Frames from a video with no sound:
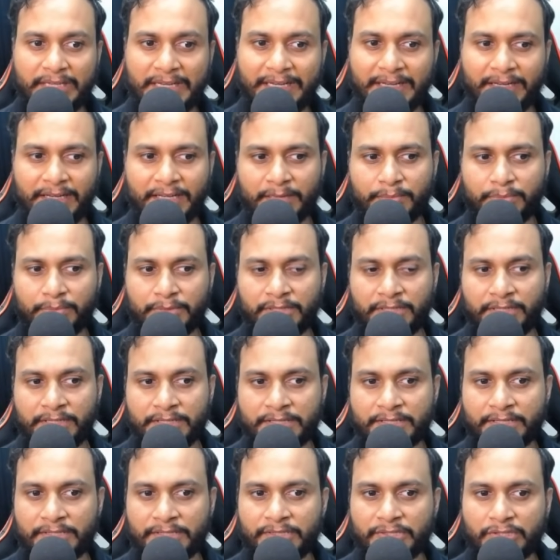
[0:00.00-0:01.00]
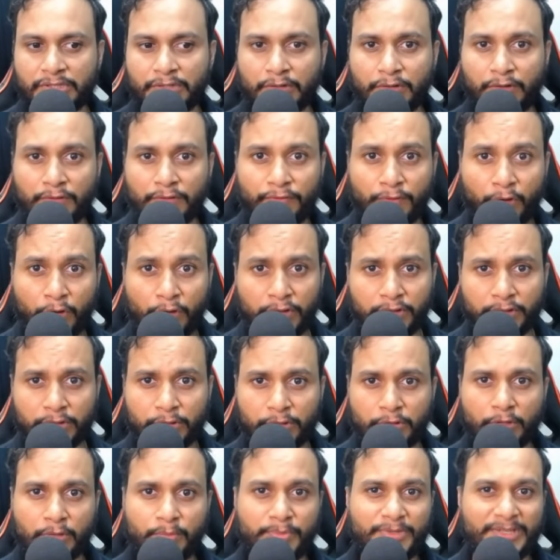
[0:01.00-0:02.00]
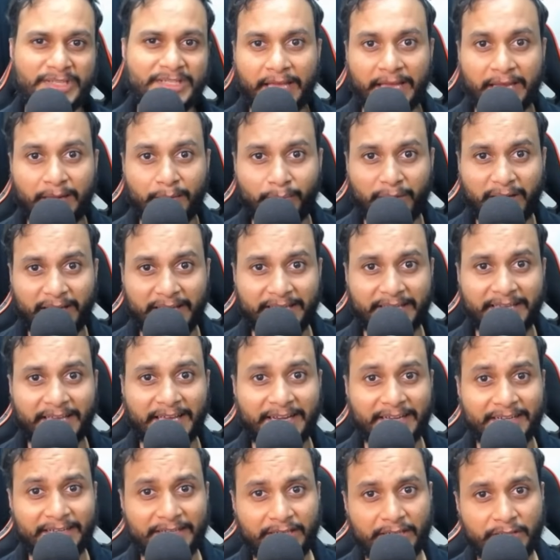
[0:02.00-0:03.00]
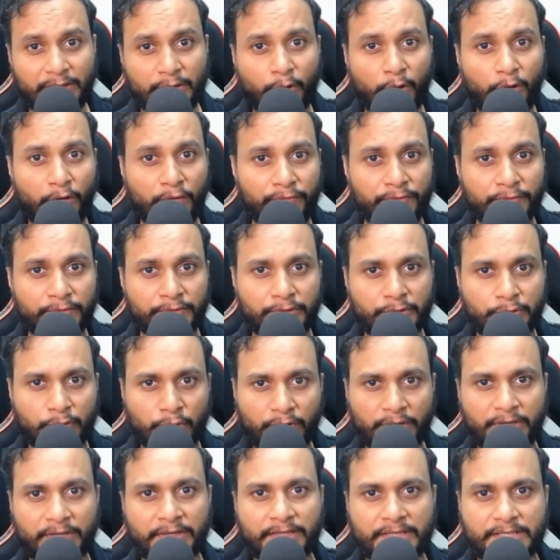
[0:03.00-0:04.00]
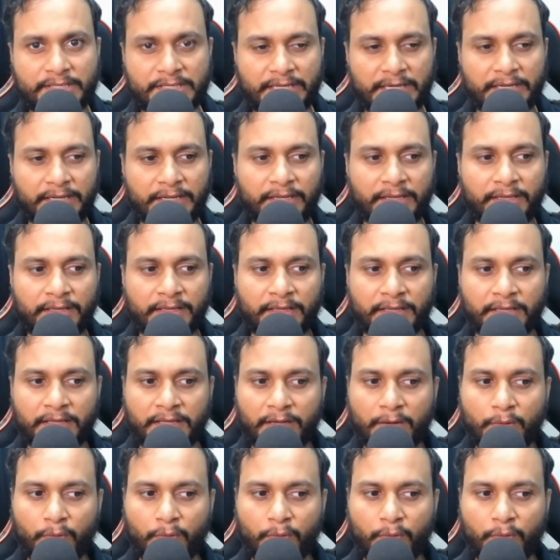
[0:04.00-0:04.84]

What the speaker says: in-depth discussion of all the topics and my guarantee of your understanding,